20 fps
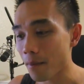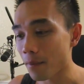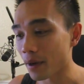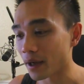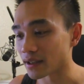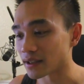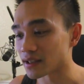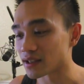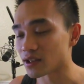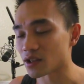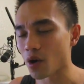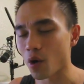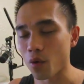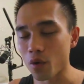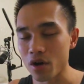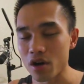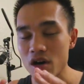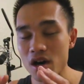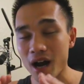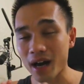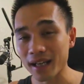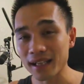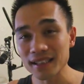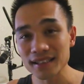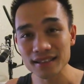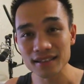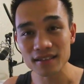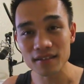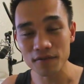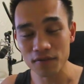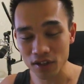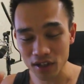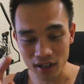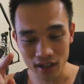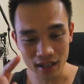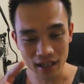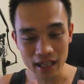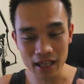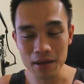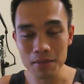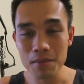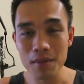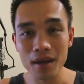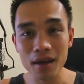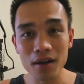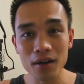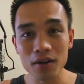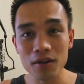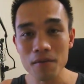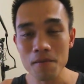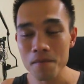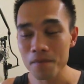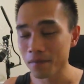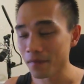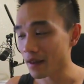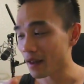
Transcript: but so nice via email,